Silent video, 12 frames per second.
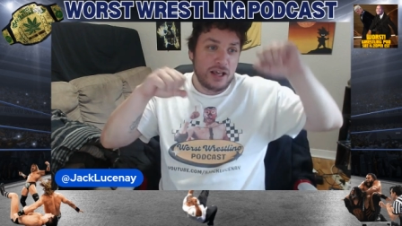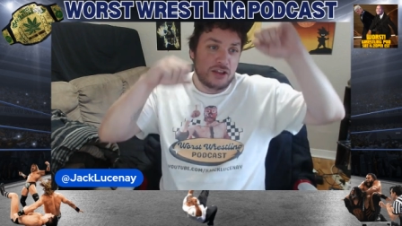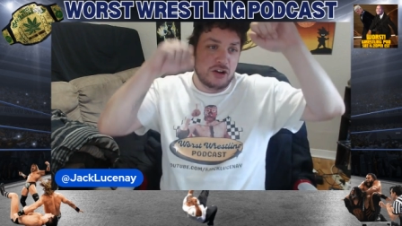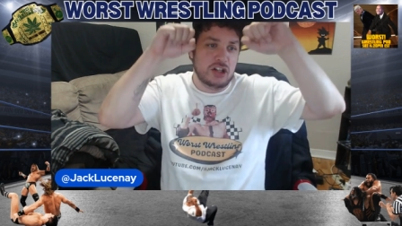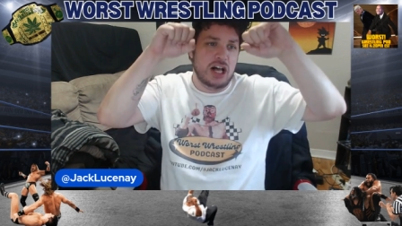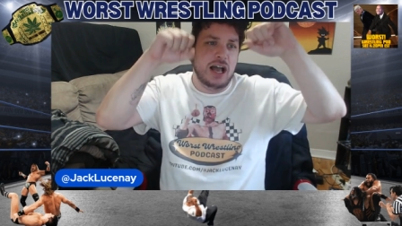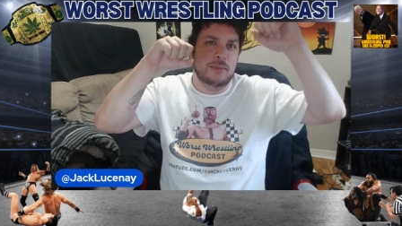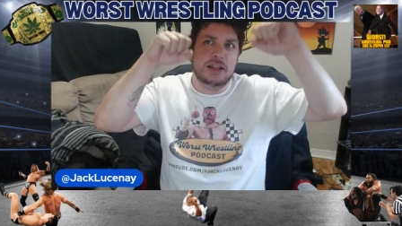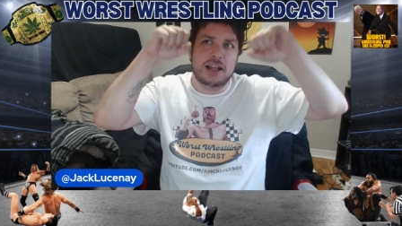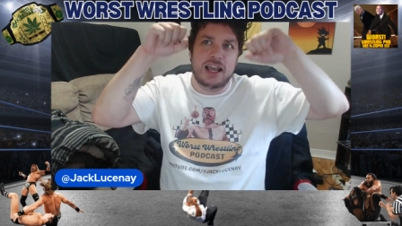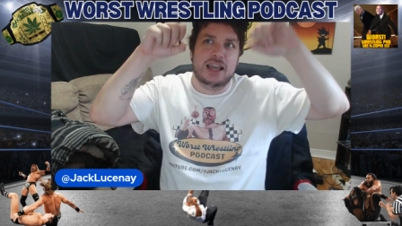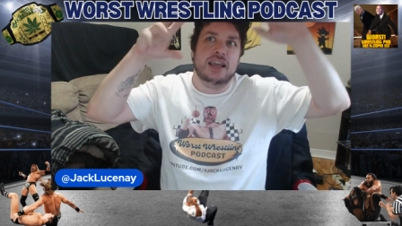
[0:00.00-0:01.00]
They're climbing
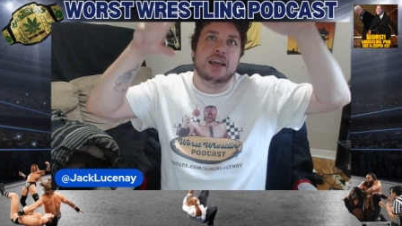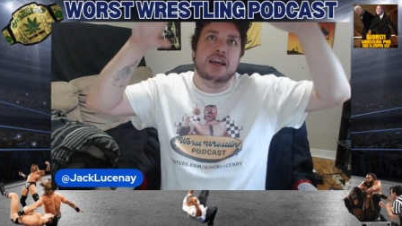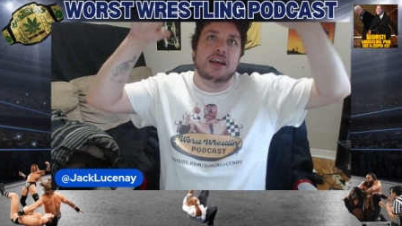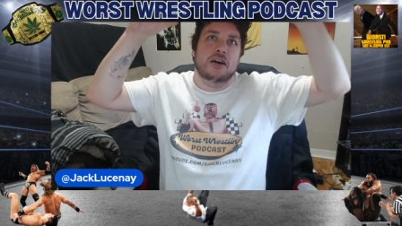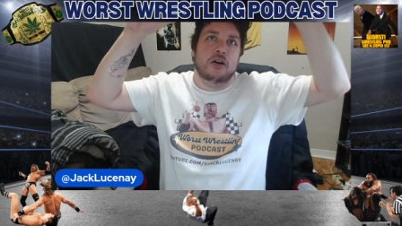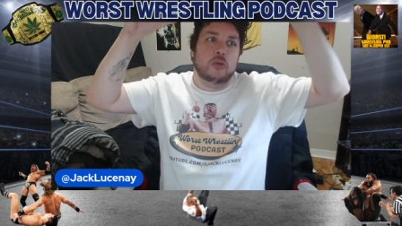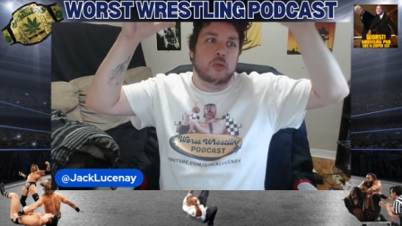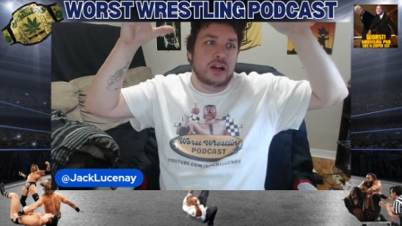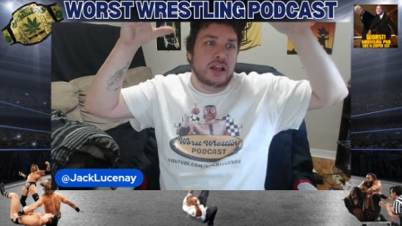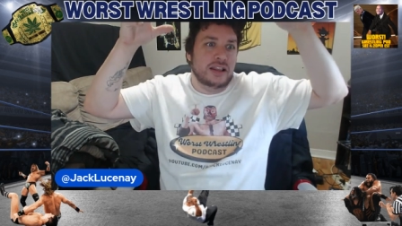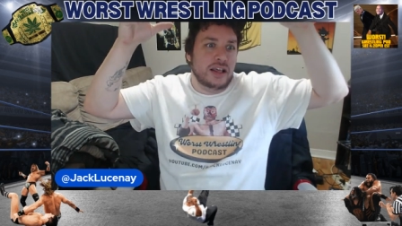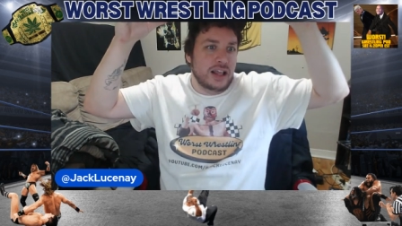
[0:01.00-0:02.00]
like one
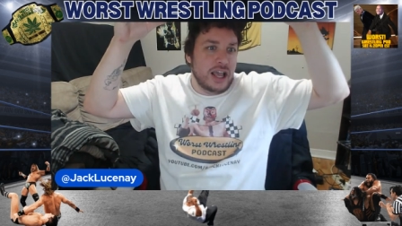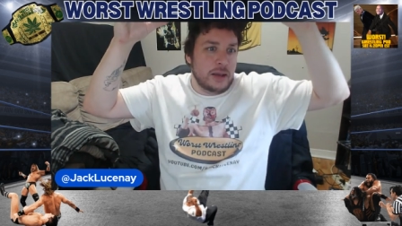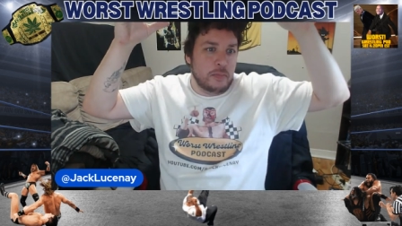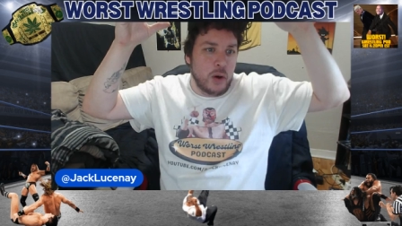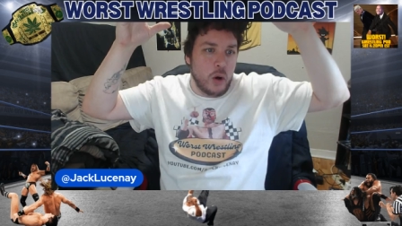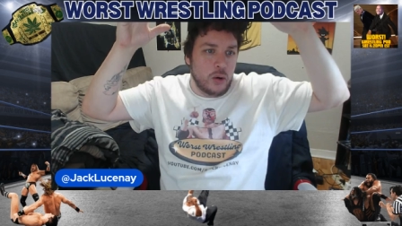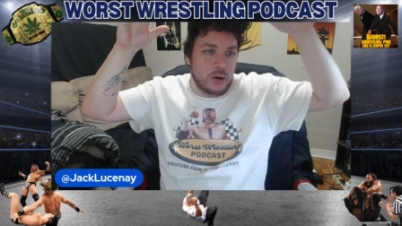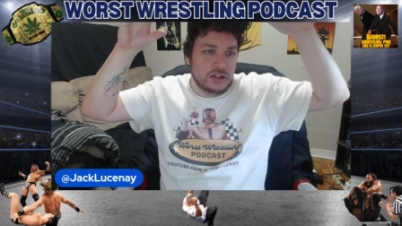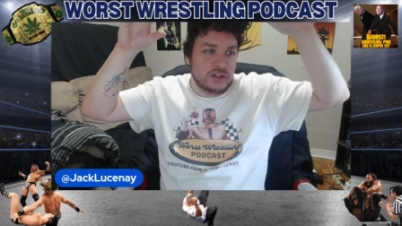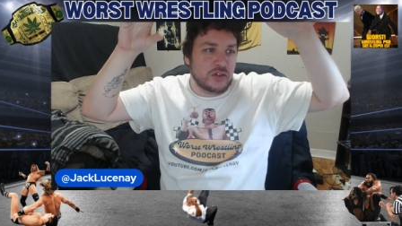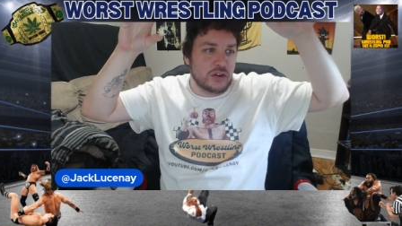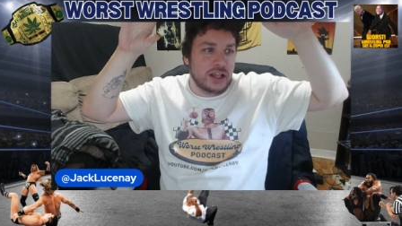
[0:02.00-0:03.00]
of the like
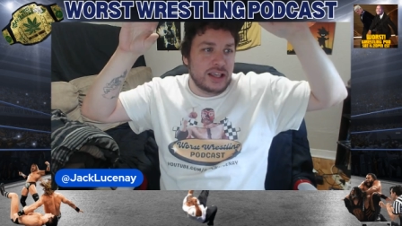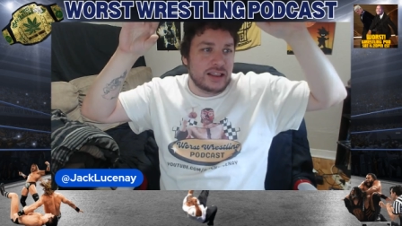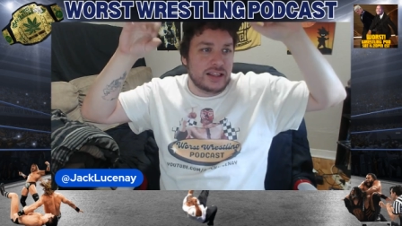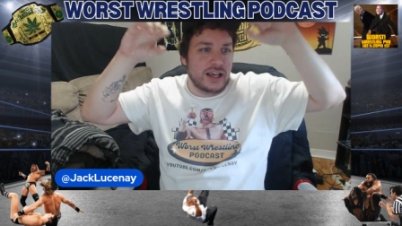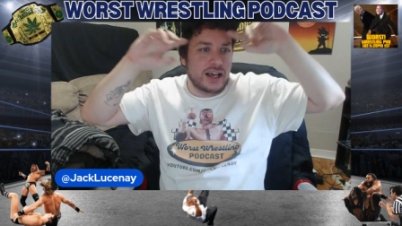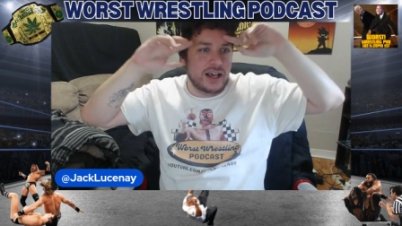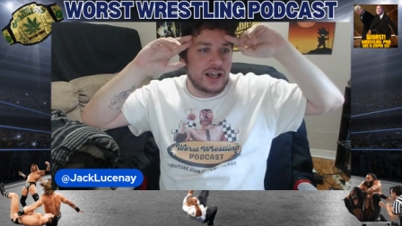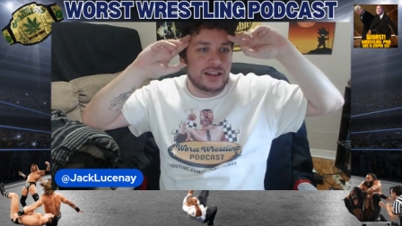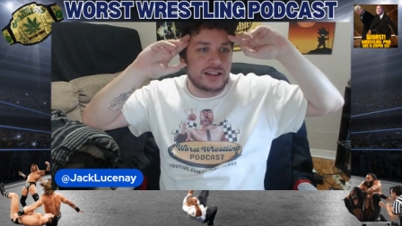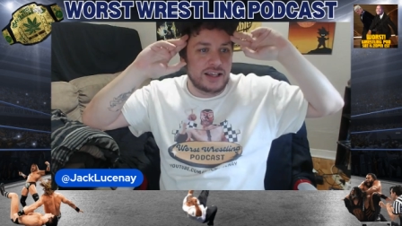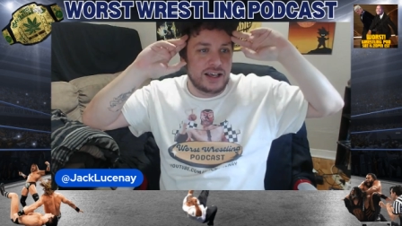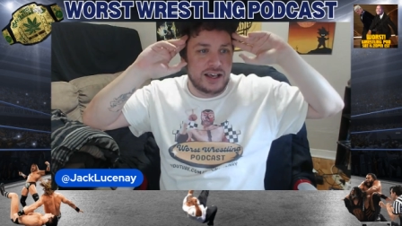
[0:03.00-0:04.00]
poles for like
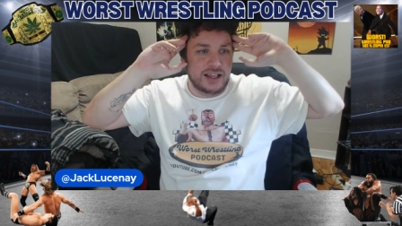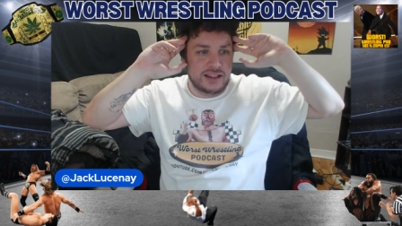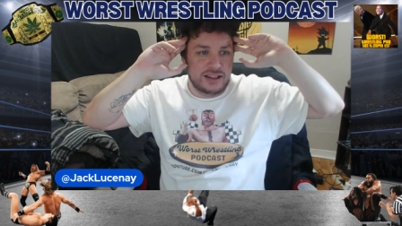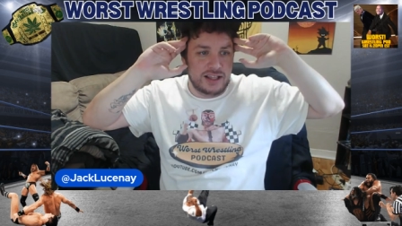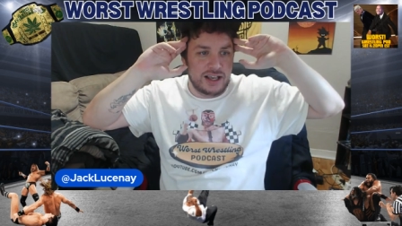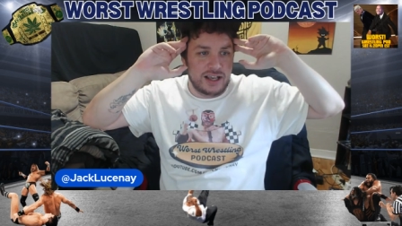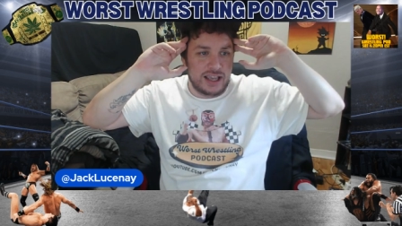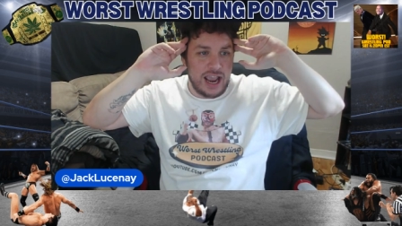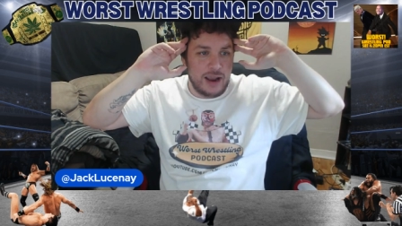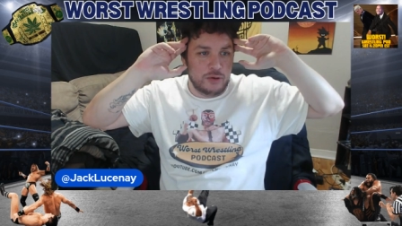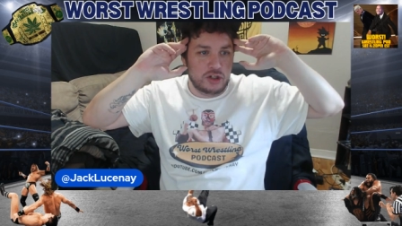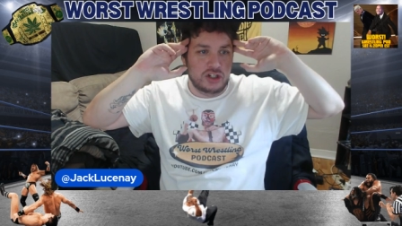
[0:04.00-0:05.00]
the
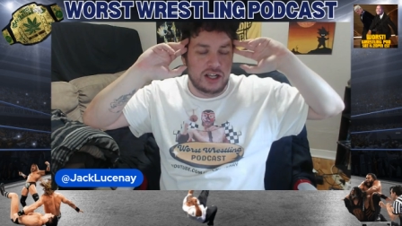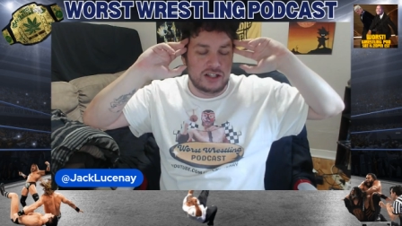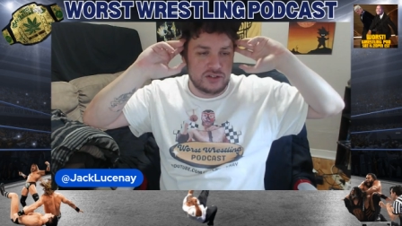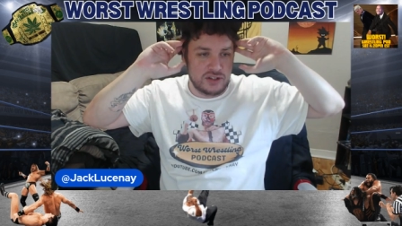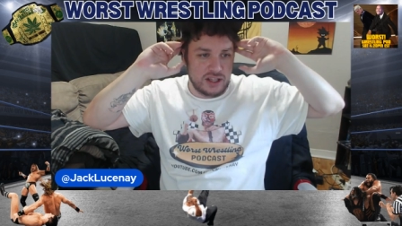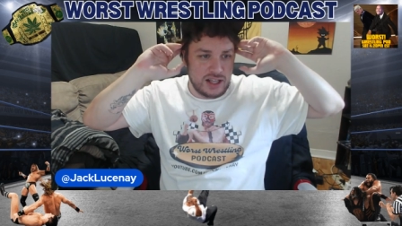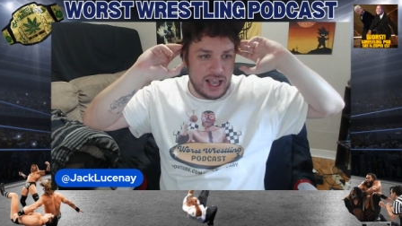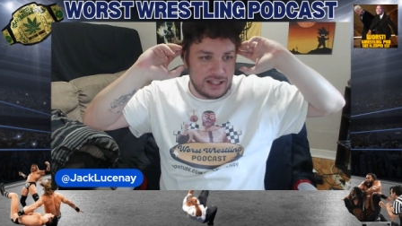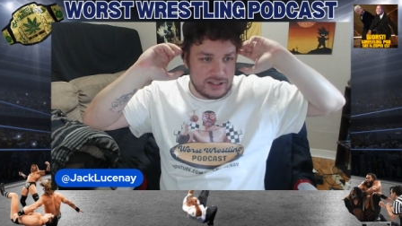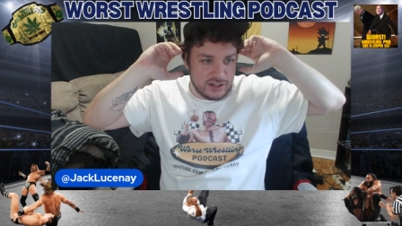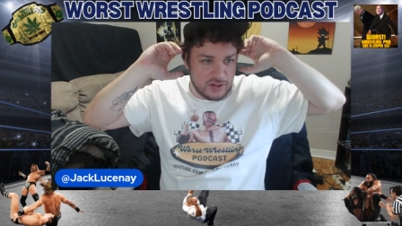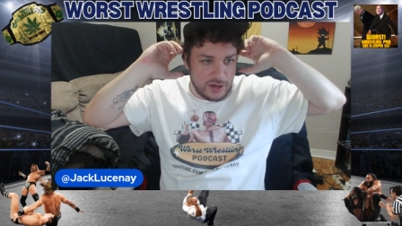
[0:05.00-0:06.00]
camera shots or the
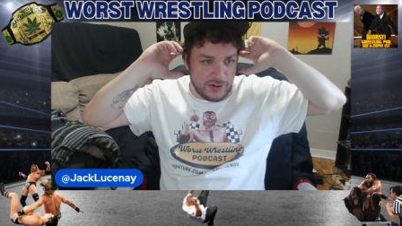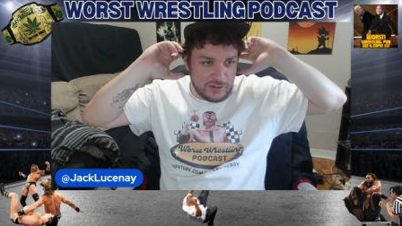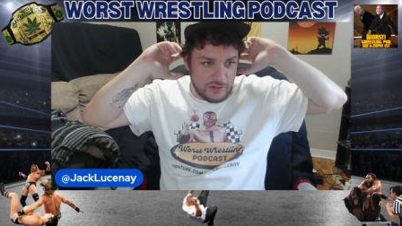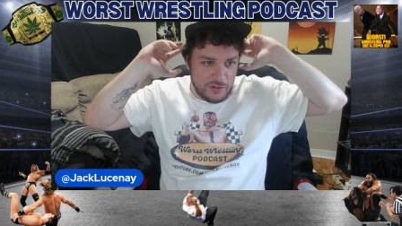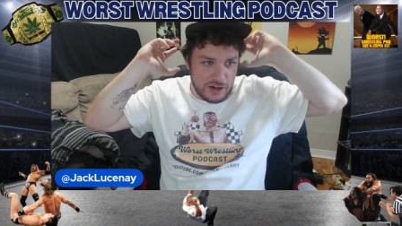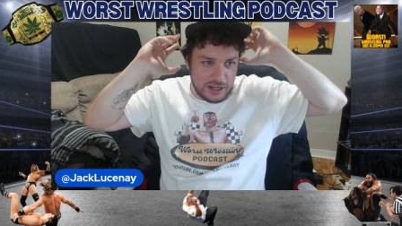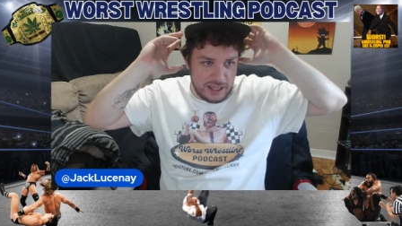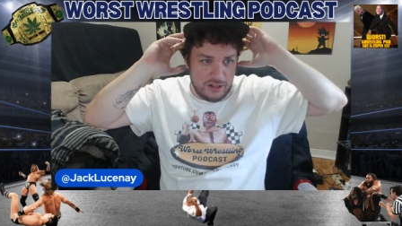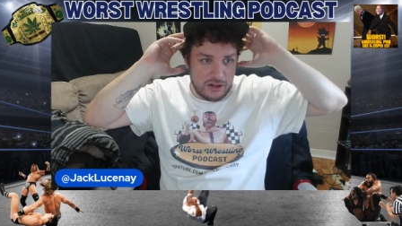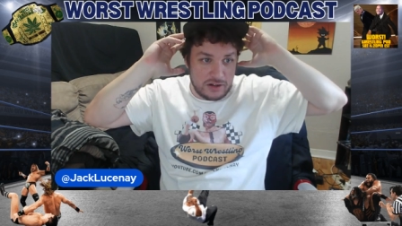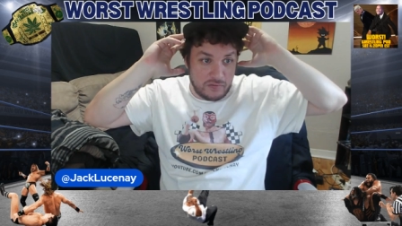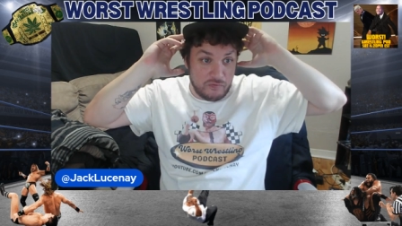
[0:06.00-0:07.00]
lights or whatever the fuck. It
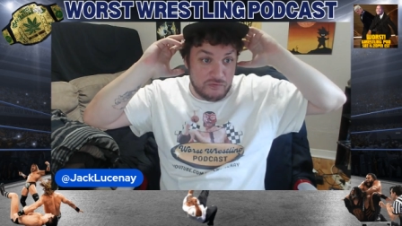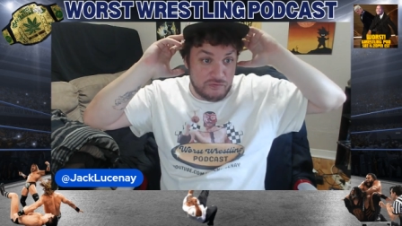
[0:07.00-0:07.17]
looked